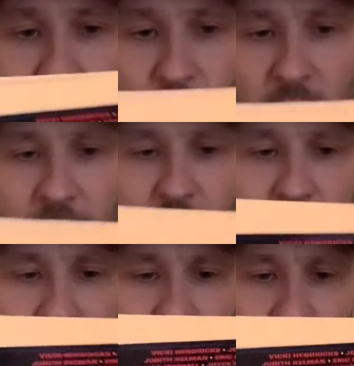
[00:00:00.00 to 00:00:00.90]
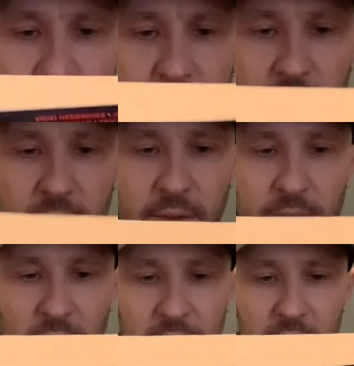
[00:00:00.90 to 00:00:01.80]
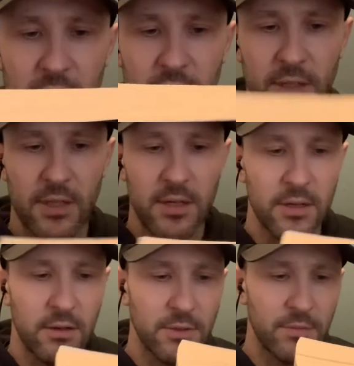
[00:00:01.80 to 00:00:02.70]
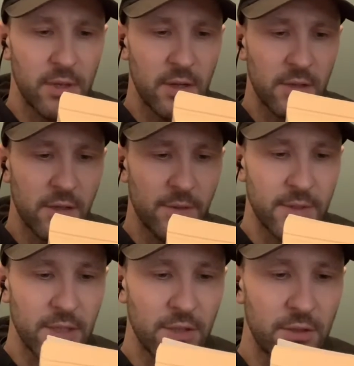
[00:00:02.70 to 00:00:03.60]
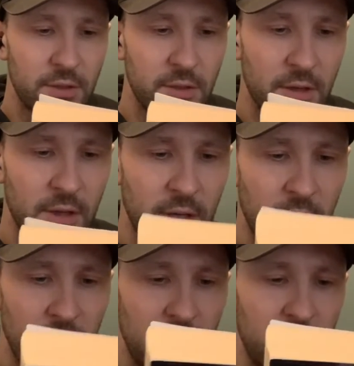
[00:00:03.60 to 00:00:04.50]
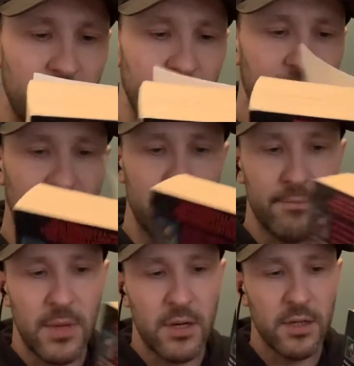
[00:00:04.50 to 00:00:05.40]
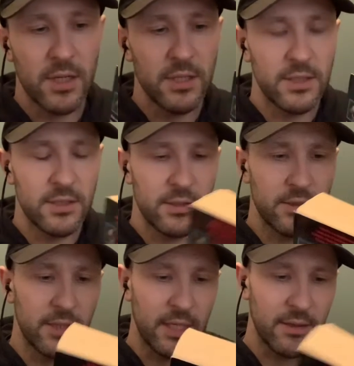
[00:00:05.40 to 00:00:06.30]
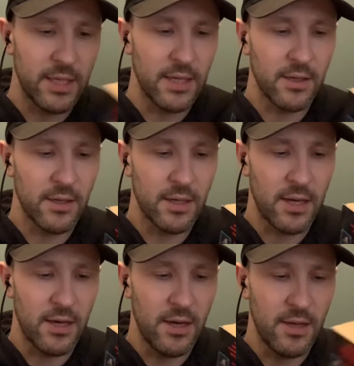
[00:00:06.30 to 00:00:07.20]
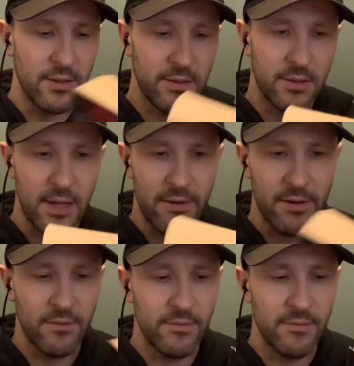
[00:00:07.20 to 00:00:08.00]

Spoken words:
12 new original stories. It's Mary Higgins Clark, Lawrence Block, Thomas H. Cook, Philip Margolin, I think it's Eric,